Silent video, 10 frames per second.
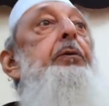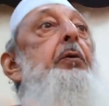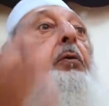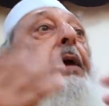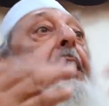
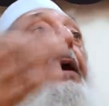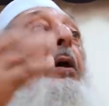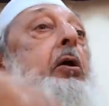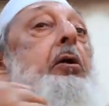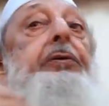So we
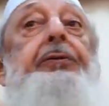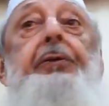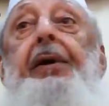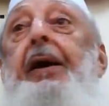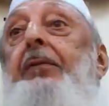
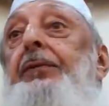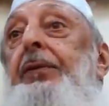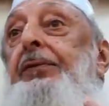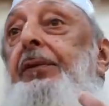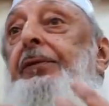also have
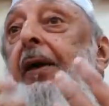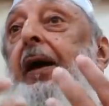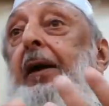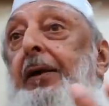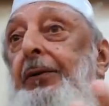this
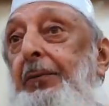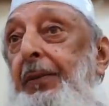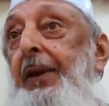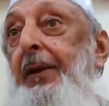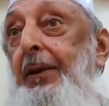desire to
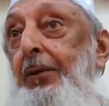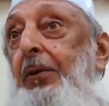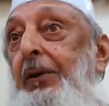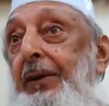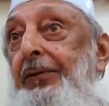build a
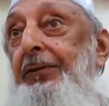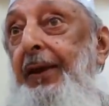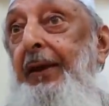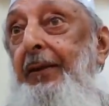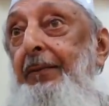holy
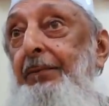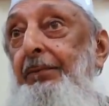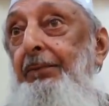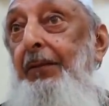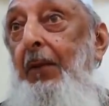state,
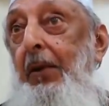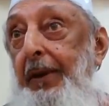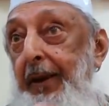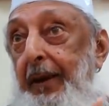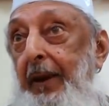or
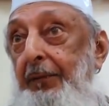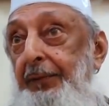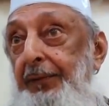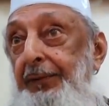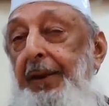a
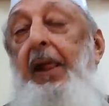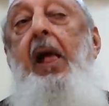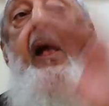Khilafah state.